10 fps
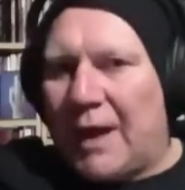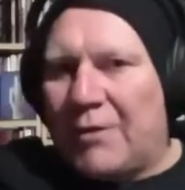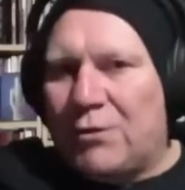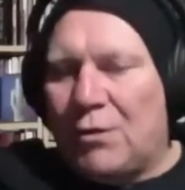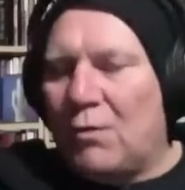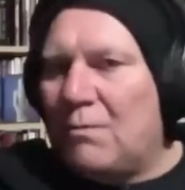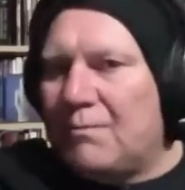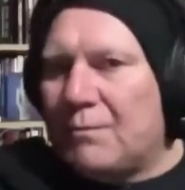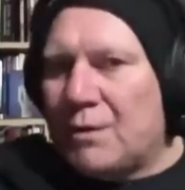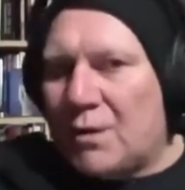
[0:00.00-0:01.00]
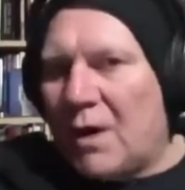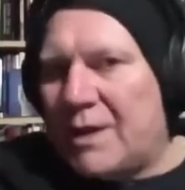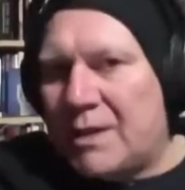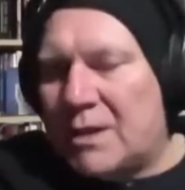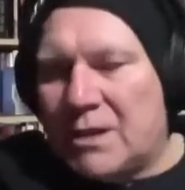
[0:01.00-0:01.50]
the actual
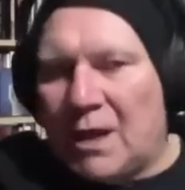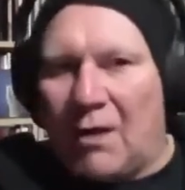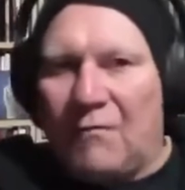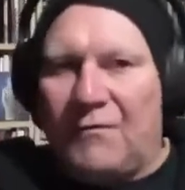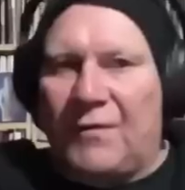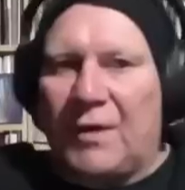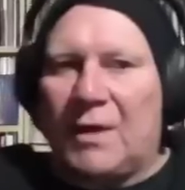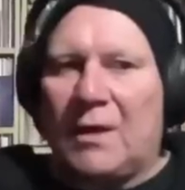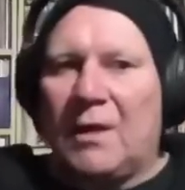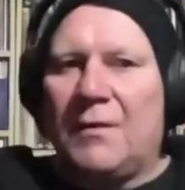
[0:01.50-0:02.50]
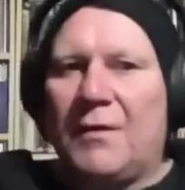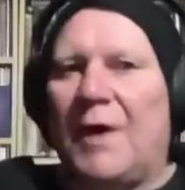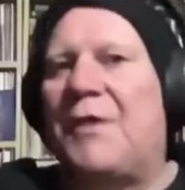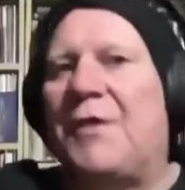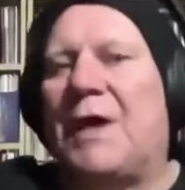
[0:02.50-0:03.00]
site itself.
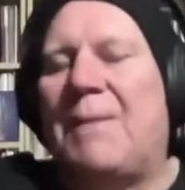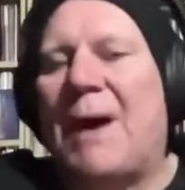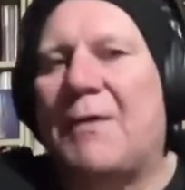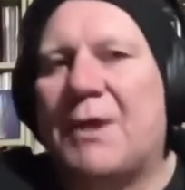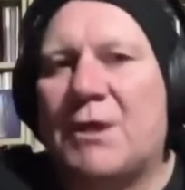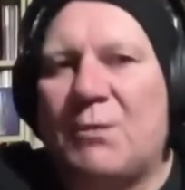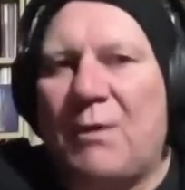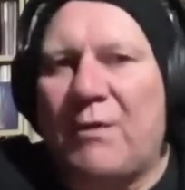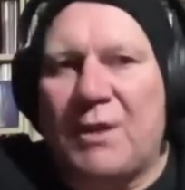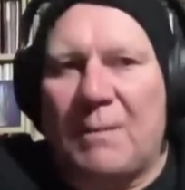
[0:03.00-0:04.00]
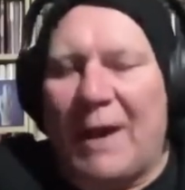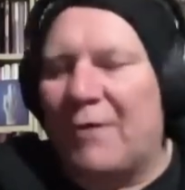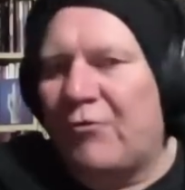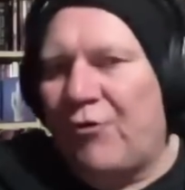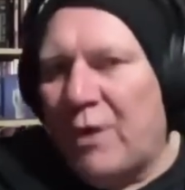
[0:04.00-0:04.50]
The other thing about the conspiracy
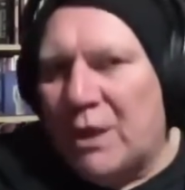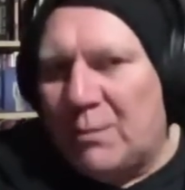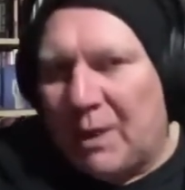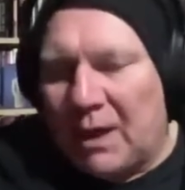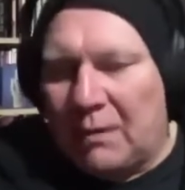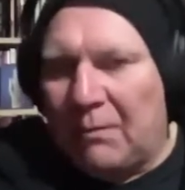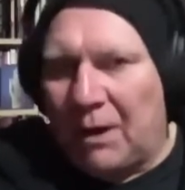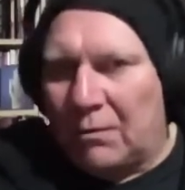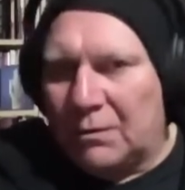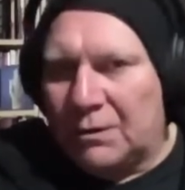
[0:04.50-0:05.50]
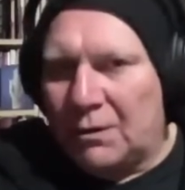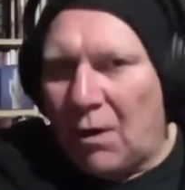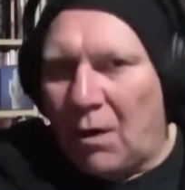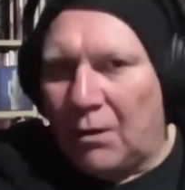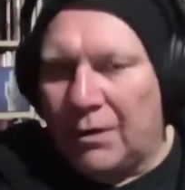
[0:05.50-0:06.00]
about trees being built
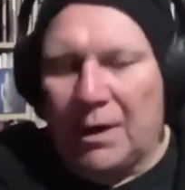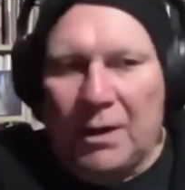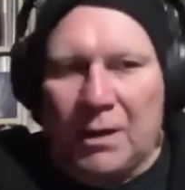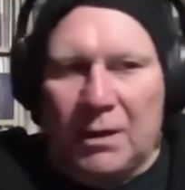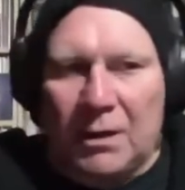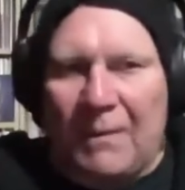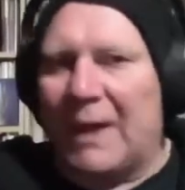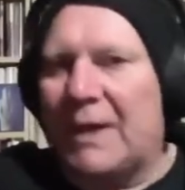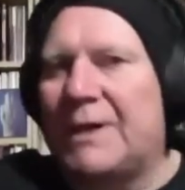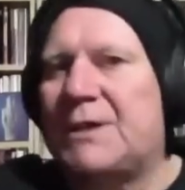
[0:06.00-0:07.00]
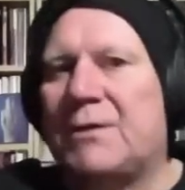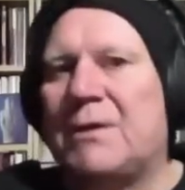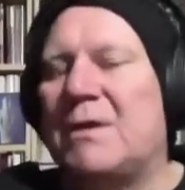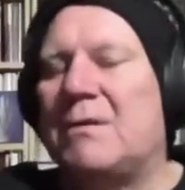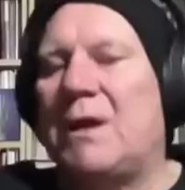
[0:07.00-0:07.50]
on Gobekli so
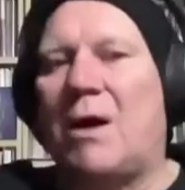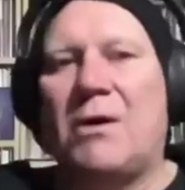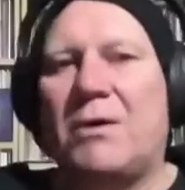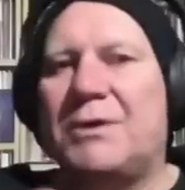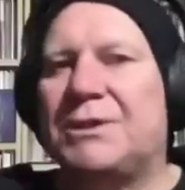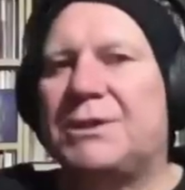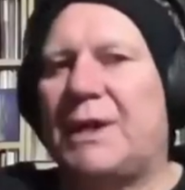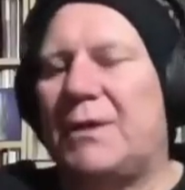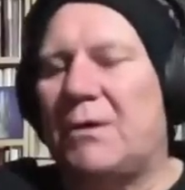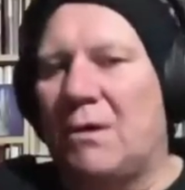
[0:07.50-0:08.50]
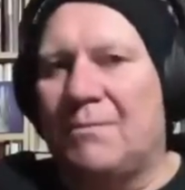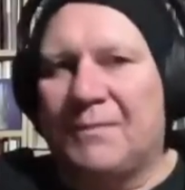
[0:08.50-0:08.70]
that the archaeologists cannot...